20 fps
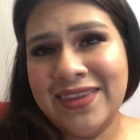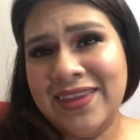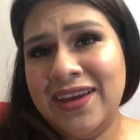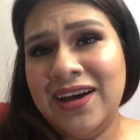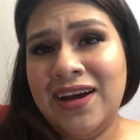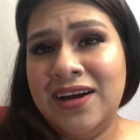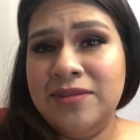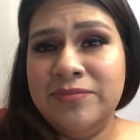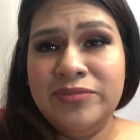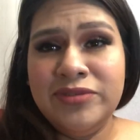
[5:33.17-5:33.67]

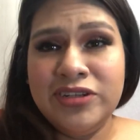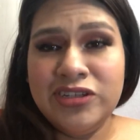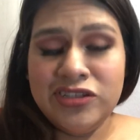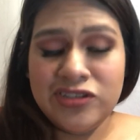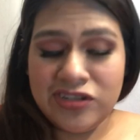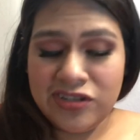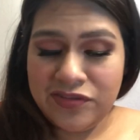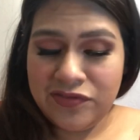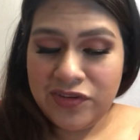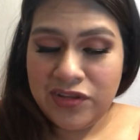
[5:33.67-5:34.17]
I'm pretty sure
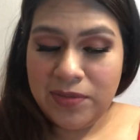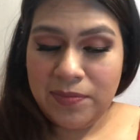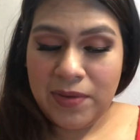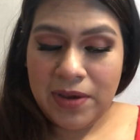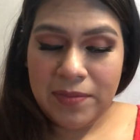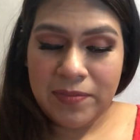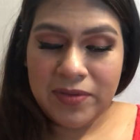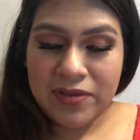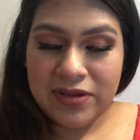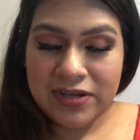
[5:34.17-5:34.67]
they're really
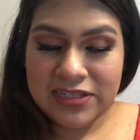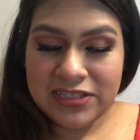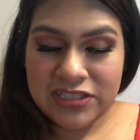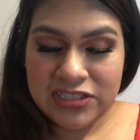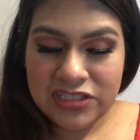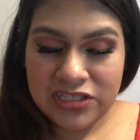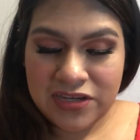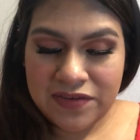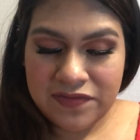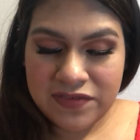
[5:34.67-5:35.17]
popular. It's
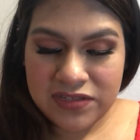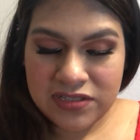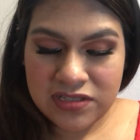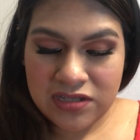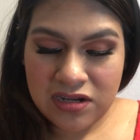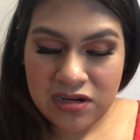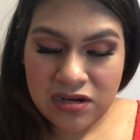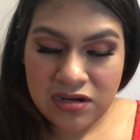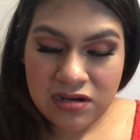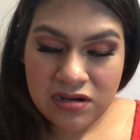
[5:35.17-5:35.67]
Jeffree
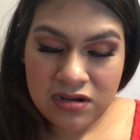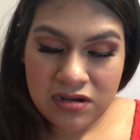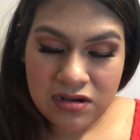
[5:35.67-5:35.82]
Star.